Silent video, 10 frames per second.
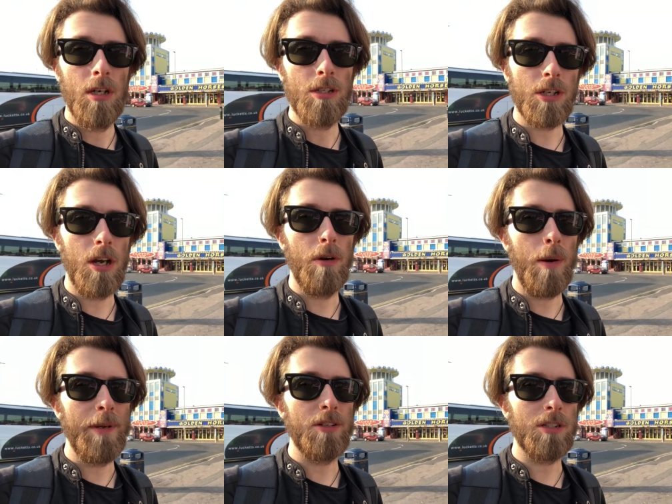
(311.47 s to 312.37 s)
So
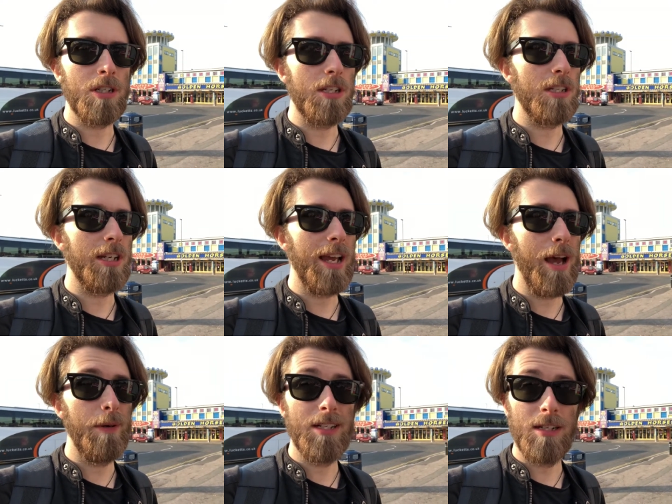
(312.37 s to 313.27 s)
I'm interested to see
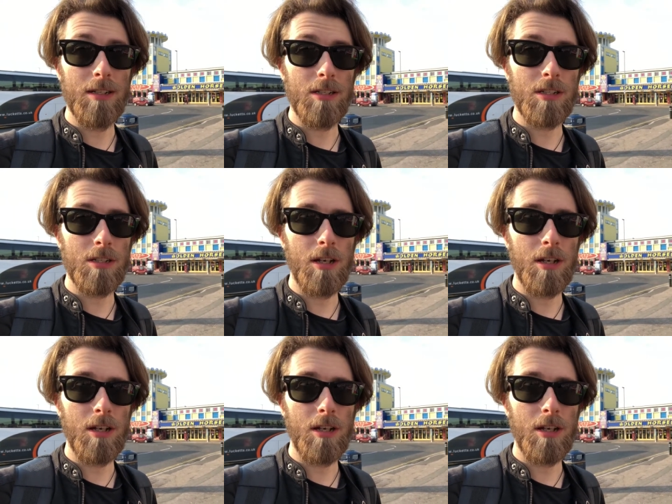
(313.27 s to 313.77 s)
how it does.